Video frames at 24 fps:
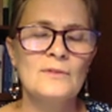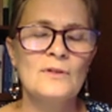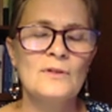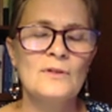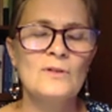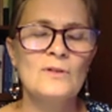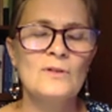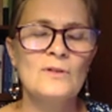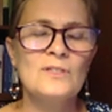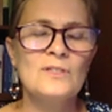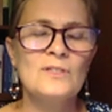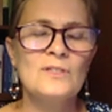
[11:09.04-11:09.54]

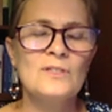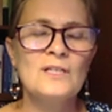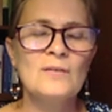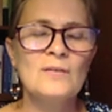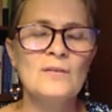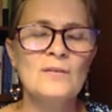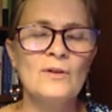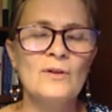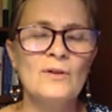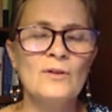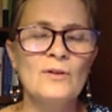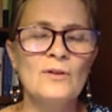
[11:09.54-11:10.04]

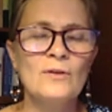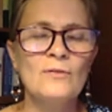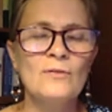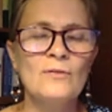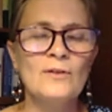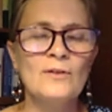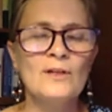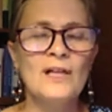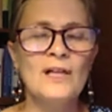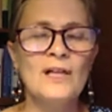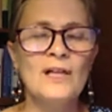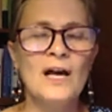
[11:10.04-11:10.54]
Noticing whether you
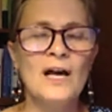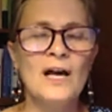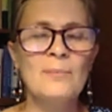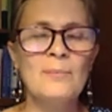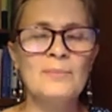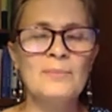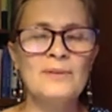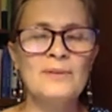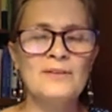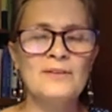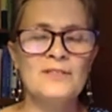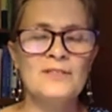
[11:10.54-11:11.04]
feel
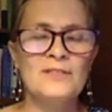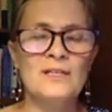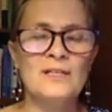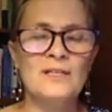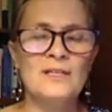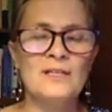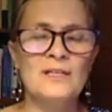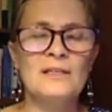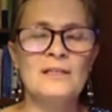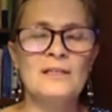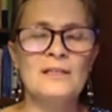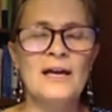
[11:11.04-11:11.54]
uplifted
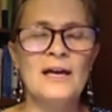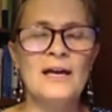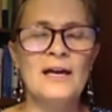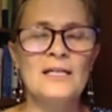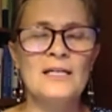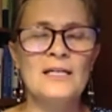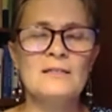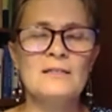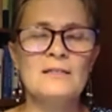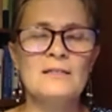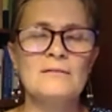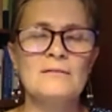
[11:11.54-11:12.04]
and
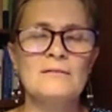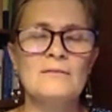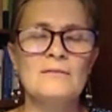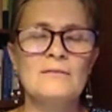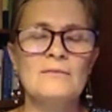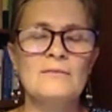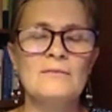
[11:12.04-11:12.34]
light,